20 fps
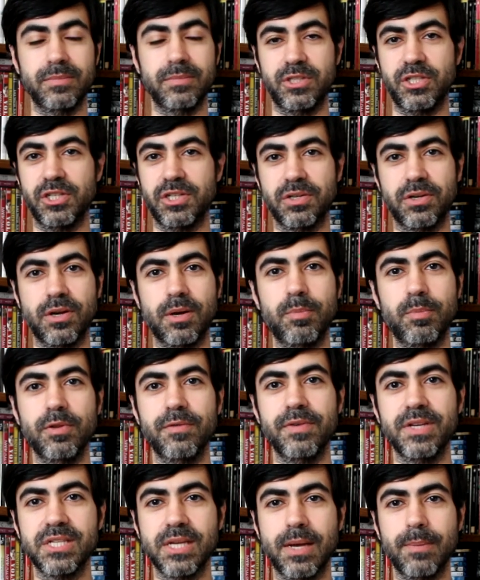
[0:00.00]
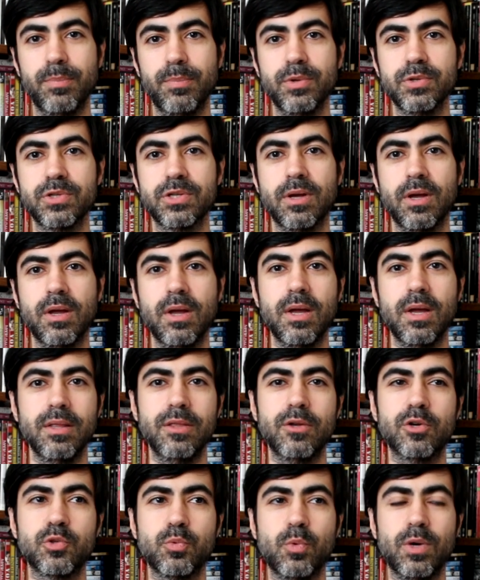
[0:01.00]
Just a couple of examples.
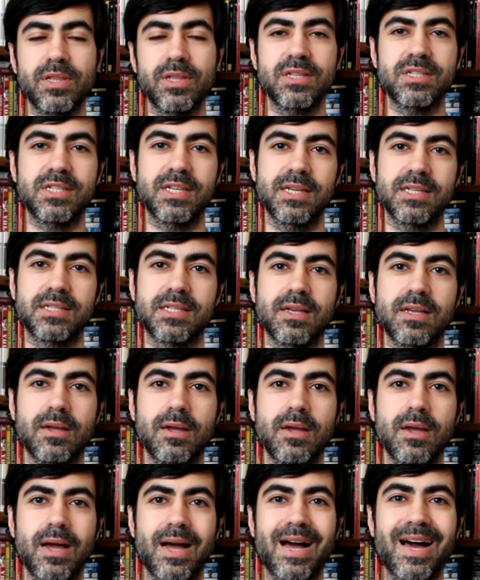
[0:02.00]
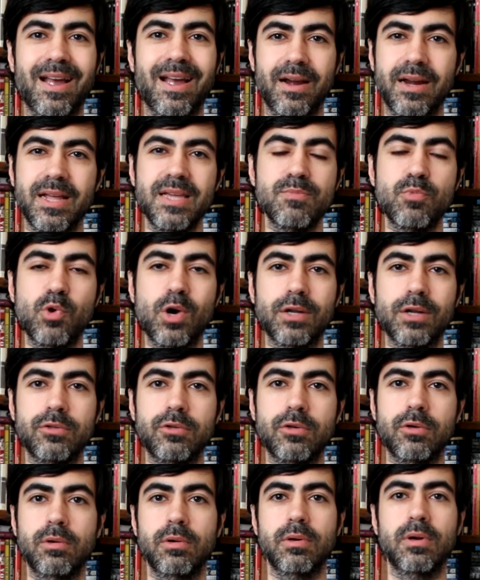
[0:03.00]
There's one that says, a rey
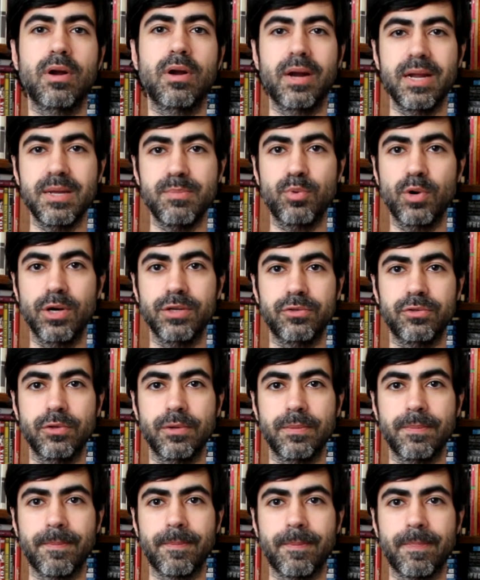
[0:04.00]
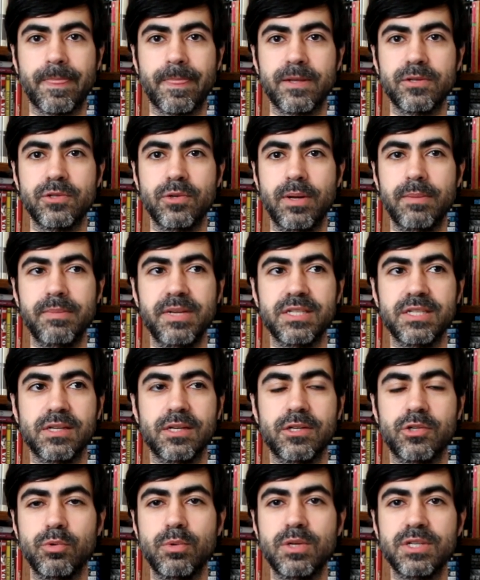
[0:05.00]
muerto, rey puesto. So that means
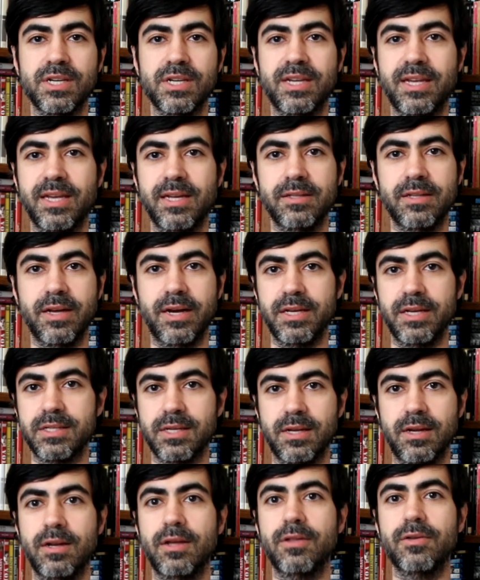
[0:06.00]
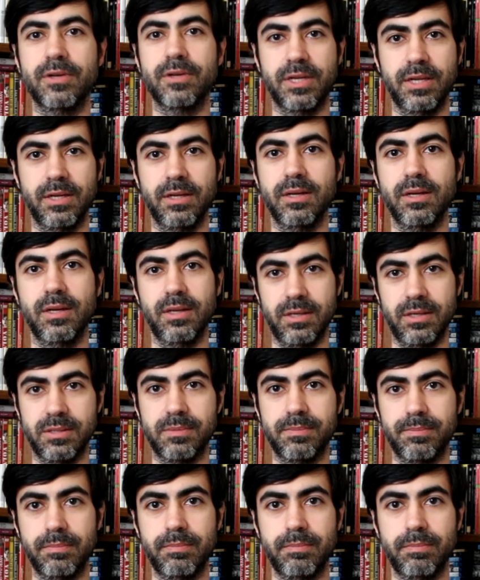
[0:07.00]
as soon as a king dies, another king
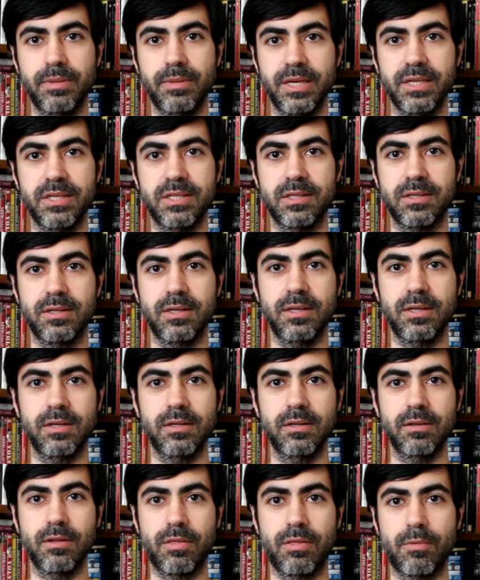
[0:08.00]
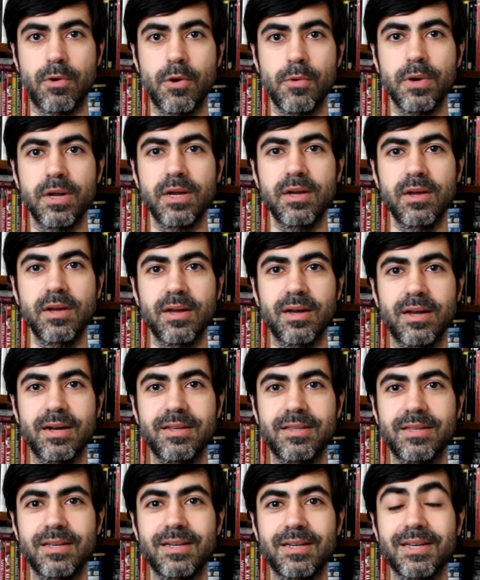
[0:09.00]
is placed in the throne. And
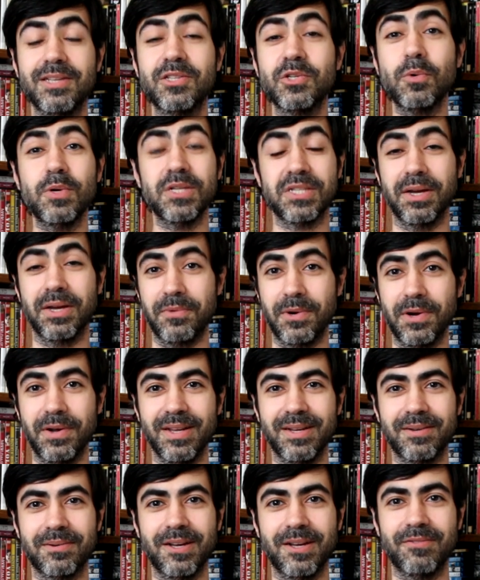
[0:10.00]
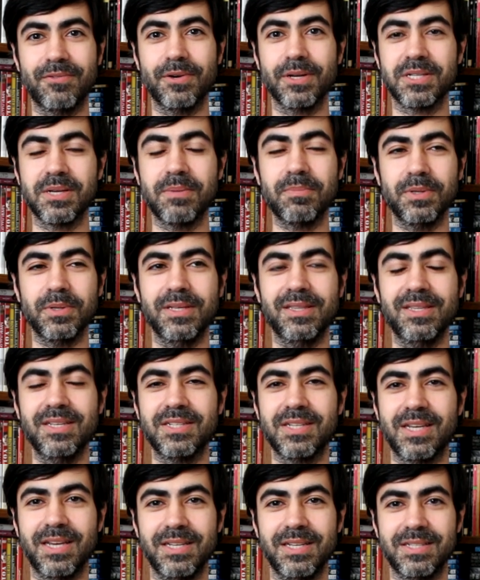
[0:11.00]
I think it's always ironic, right? For example, in
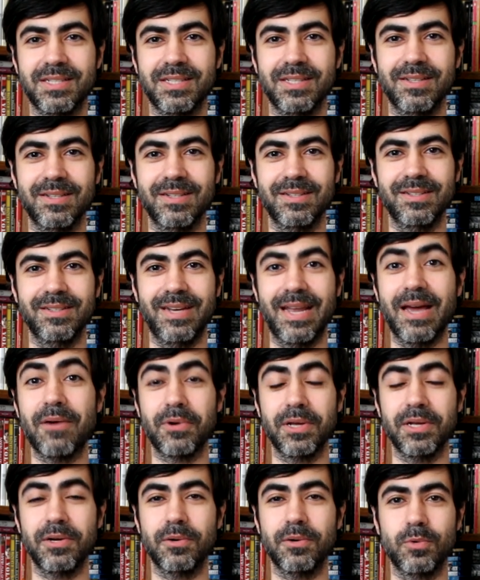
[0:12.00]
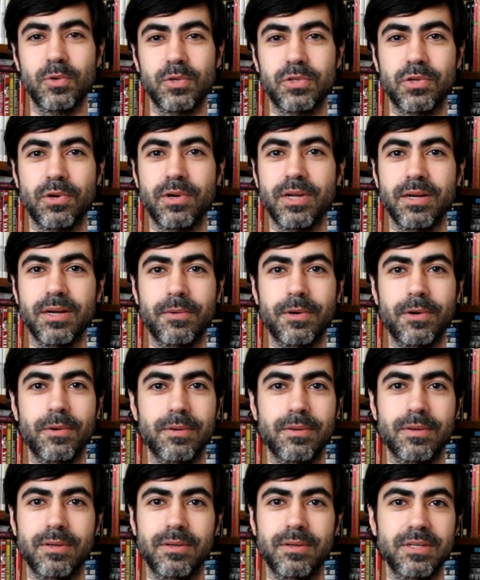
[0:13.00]
this case, the narrator was talking
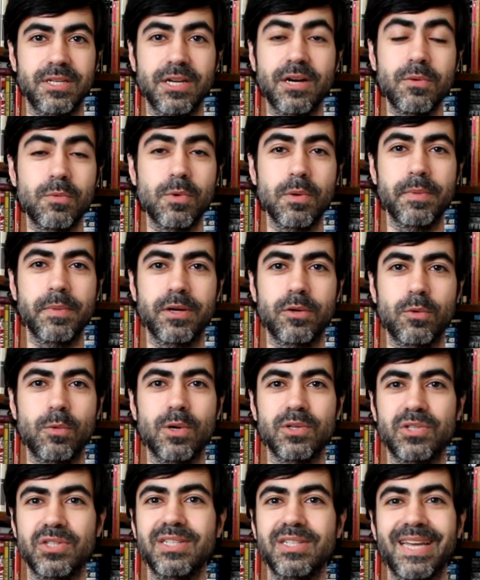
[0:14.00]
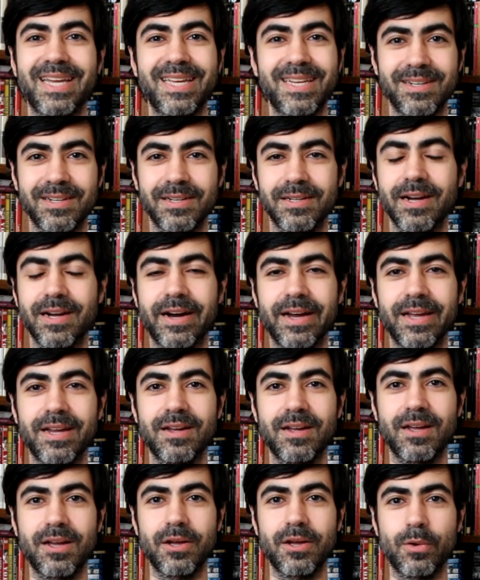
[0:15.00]
about a young woman who was dating a guy
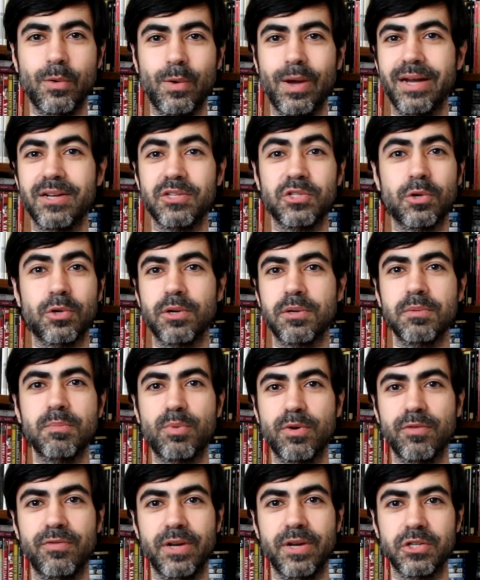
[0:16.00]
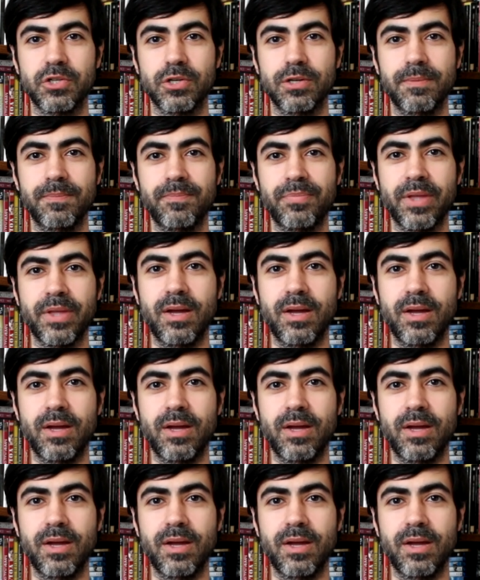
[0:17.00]
who had a certain profession.